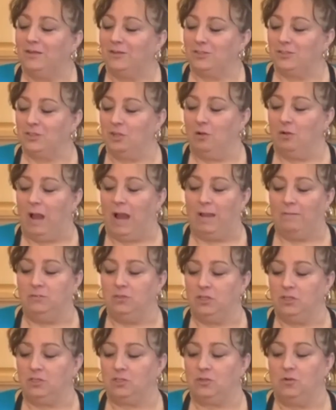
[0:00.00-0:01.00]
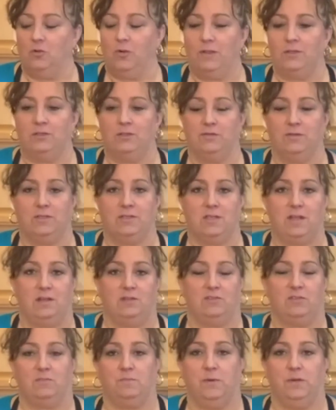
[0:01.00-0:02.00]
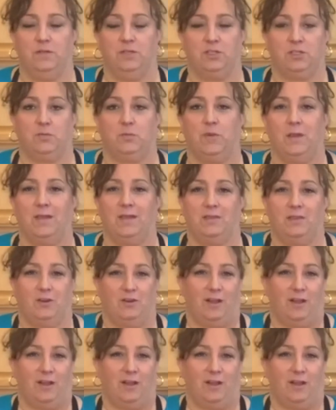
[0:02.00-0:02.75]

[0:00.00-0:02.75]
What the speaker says: So I'm just going to, instead of putting a sprig in there,